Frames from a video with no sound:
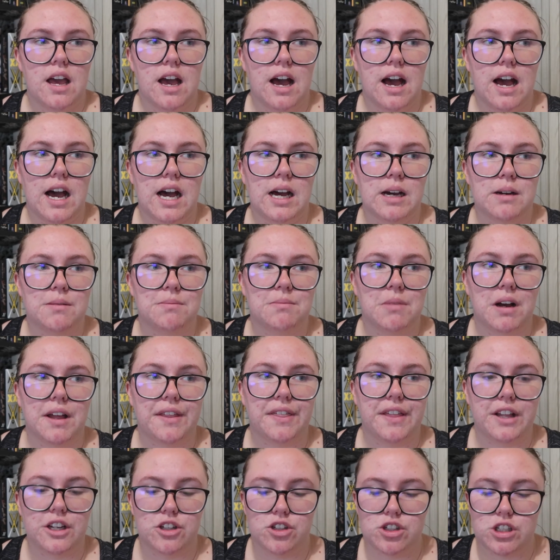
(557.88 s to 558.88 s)
I
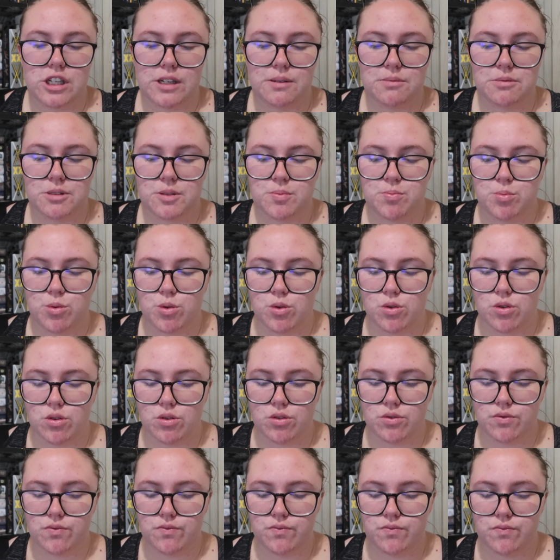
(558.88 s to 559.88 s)
think she was
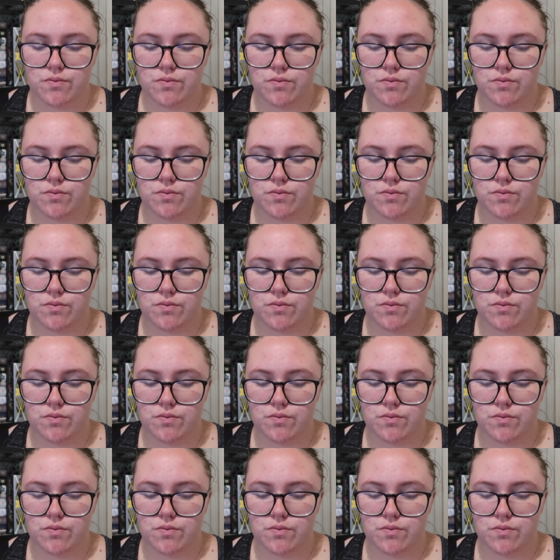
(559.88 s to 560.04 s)
born